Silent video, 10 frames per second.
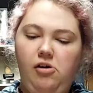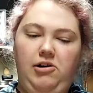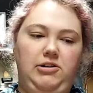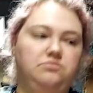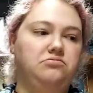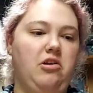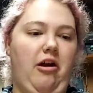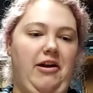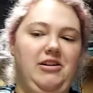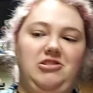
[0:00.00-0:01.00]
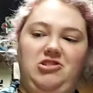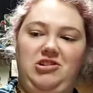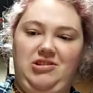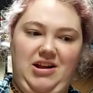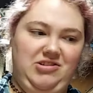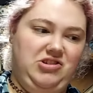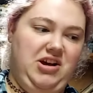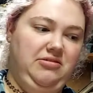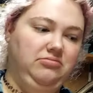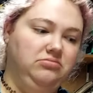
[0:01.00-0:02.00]
Okay. I need this is the
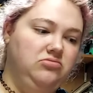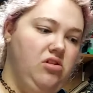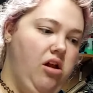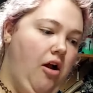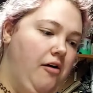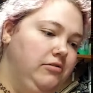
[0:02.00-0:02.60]
FHR.